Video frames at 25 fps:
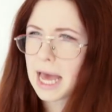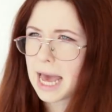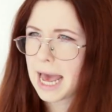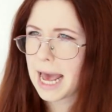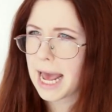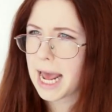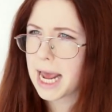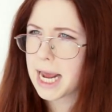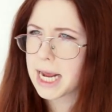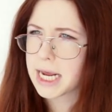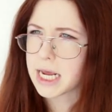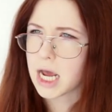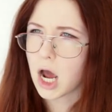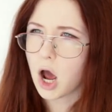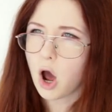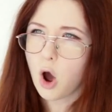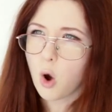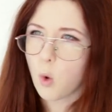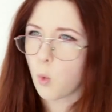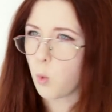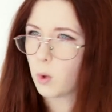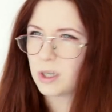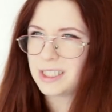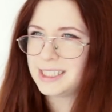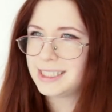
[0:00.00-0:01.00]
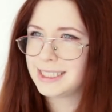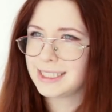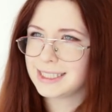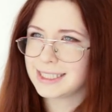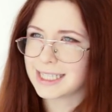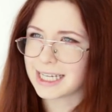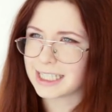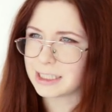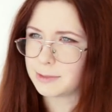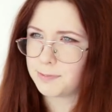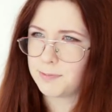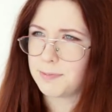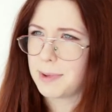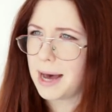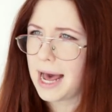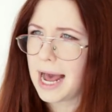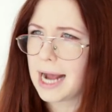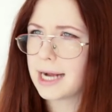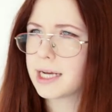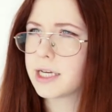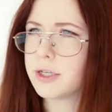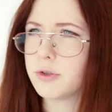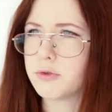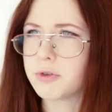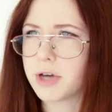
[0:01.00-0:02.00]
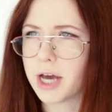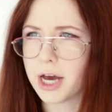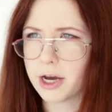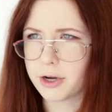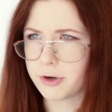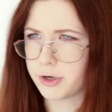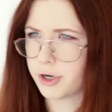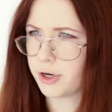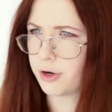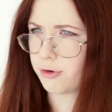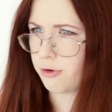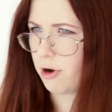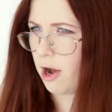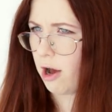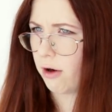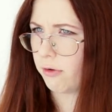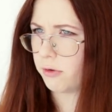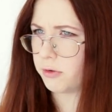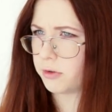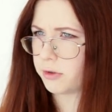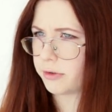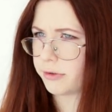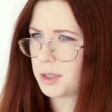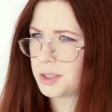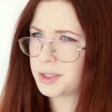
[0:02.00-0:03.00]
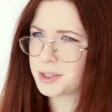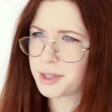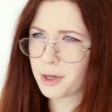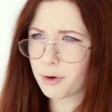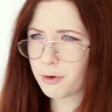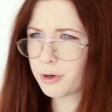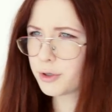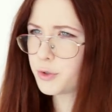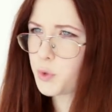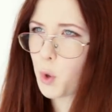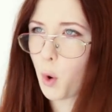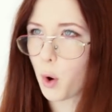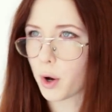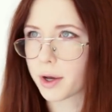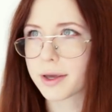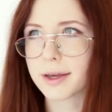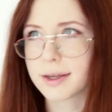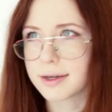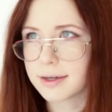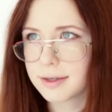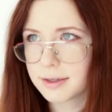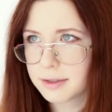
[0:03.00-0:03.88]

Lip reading: Hey, what's in that bag you carry around? Is there a dog in